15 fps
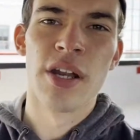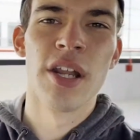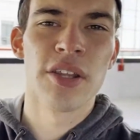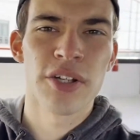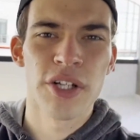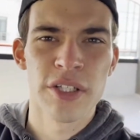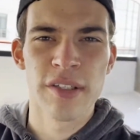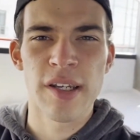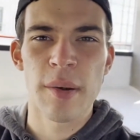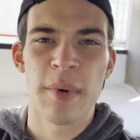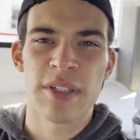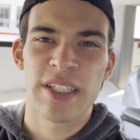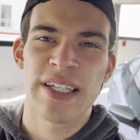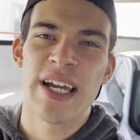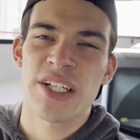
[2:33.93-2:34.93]
Another good thing
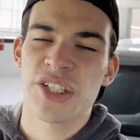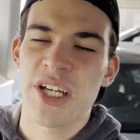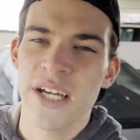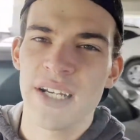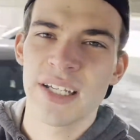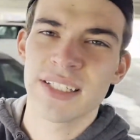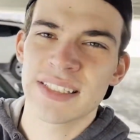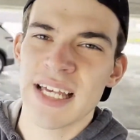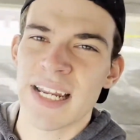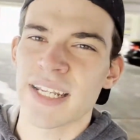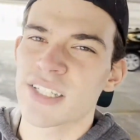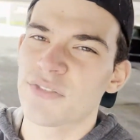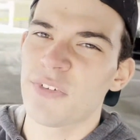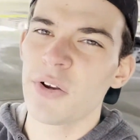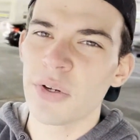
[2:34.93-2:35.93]
about the catch can is that
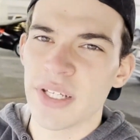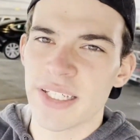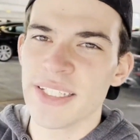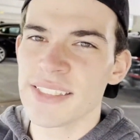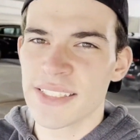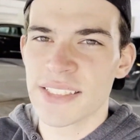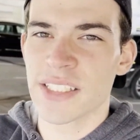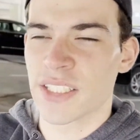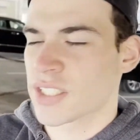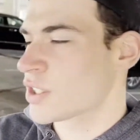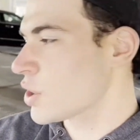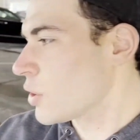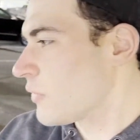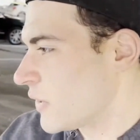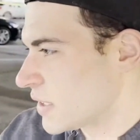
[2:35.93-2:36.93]
it's very easy to
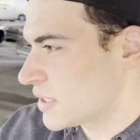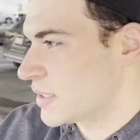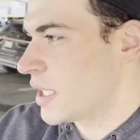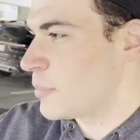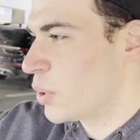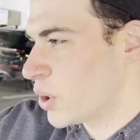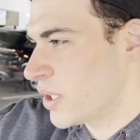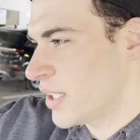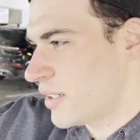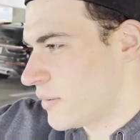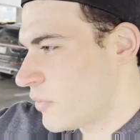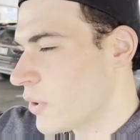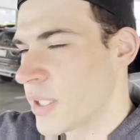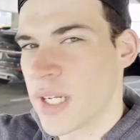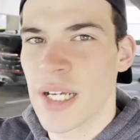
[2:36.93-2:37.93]
service. They put it in a
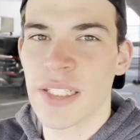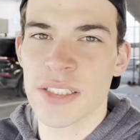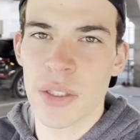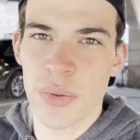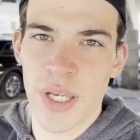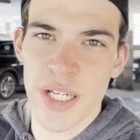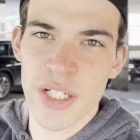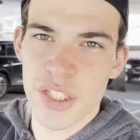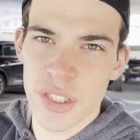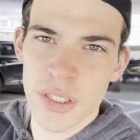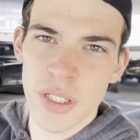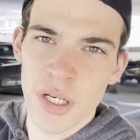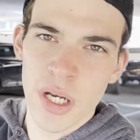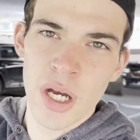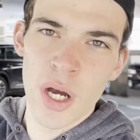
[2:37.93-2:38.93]
very nice location
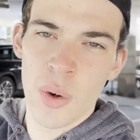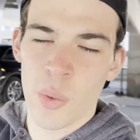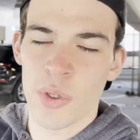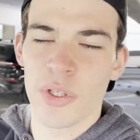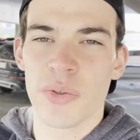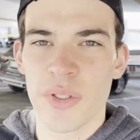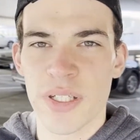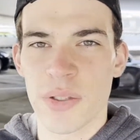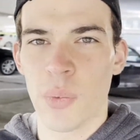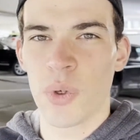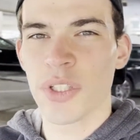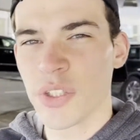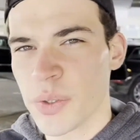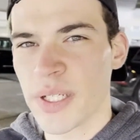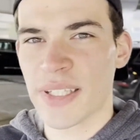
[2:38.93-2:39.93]
where you can,
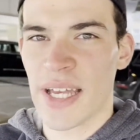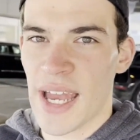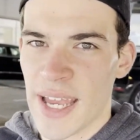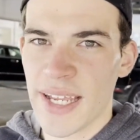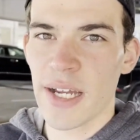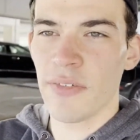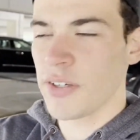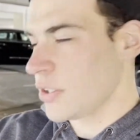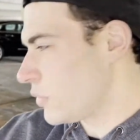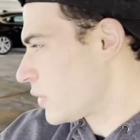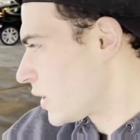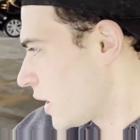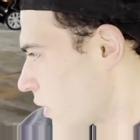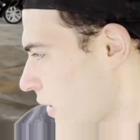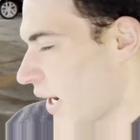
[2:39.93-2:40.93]
once you get the hang of it, you
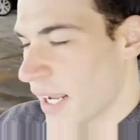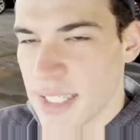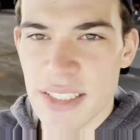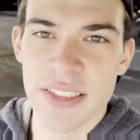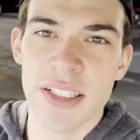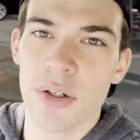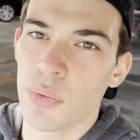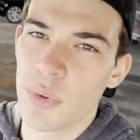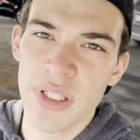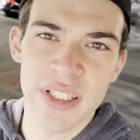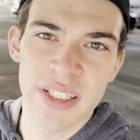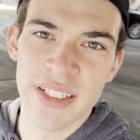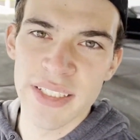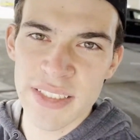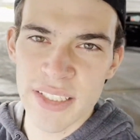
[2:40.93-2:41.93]
can get your hands in there really
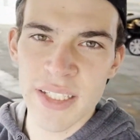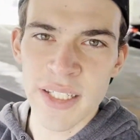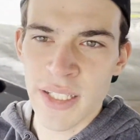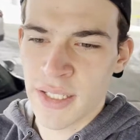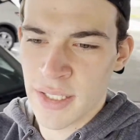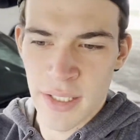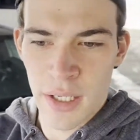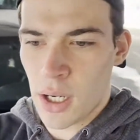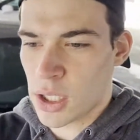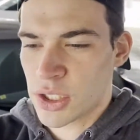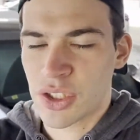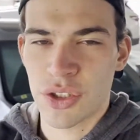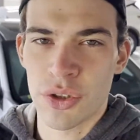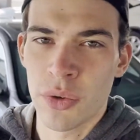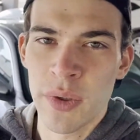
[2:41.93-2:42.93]
easy,
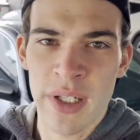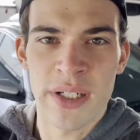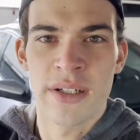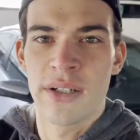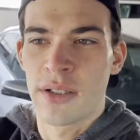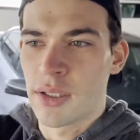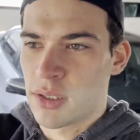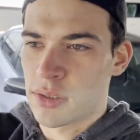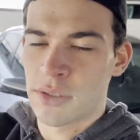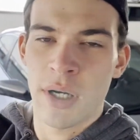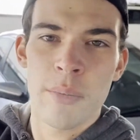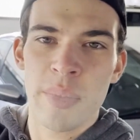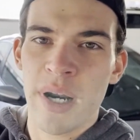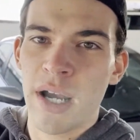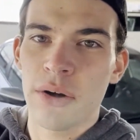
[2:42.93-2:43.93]
unscrew it,
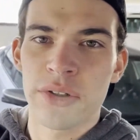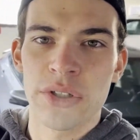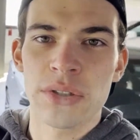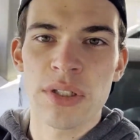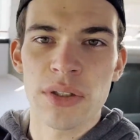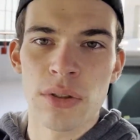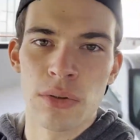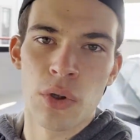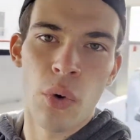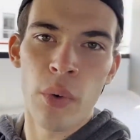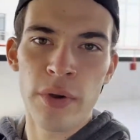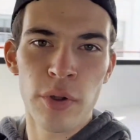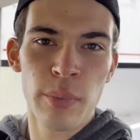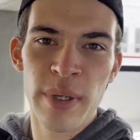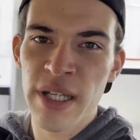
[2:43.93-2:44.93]
dump it out in your little
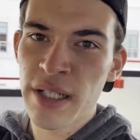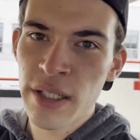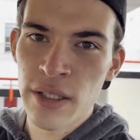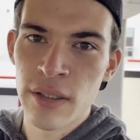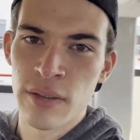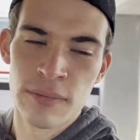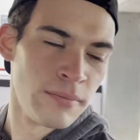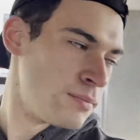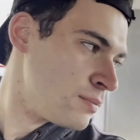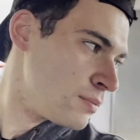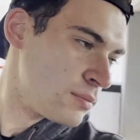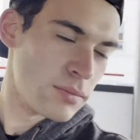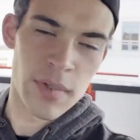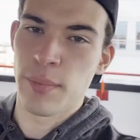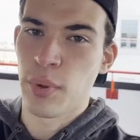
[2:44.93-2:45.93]
oil bin,
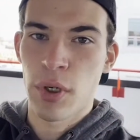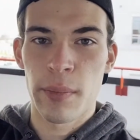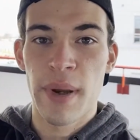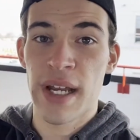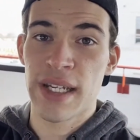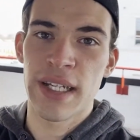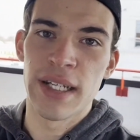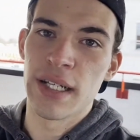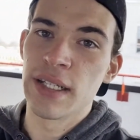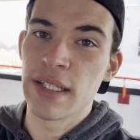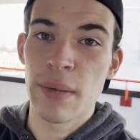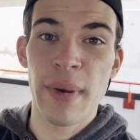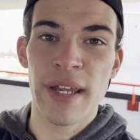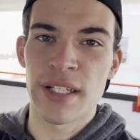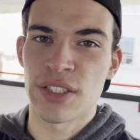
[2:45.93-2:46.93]
and put it back in.
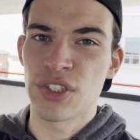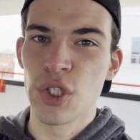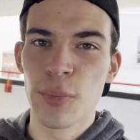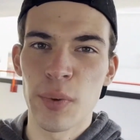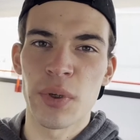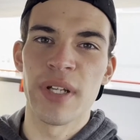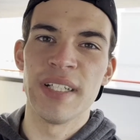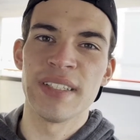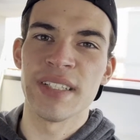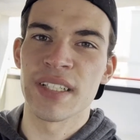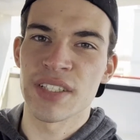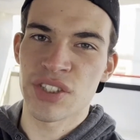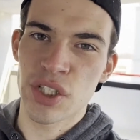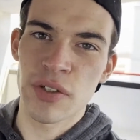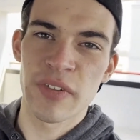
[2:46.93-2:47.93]
They make it super easy
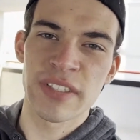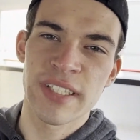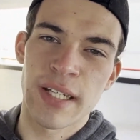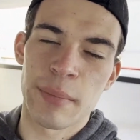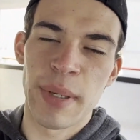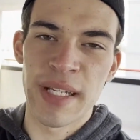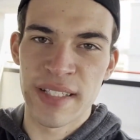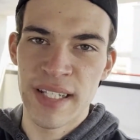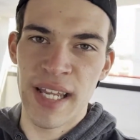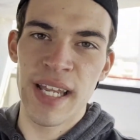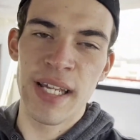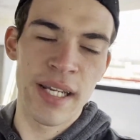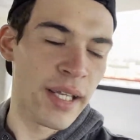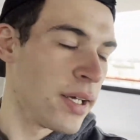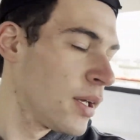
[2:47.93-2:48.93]
to service and
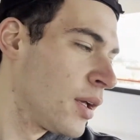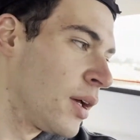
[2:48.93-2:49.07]
maintain.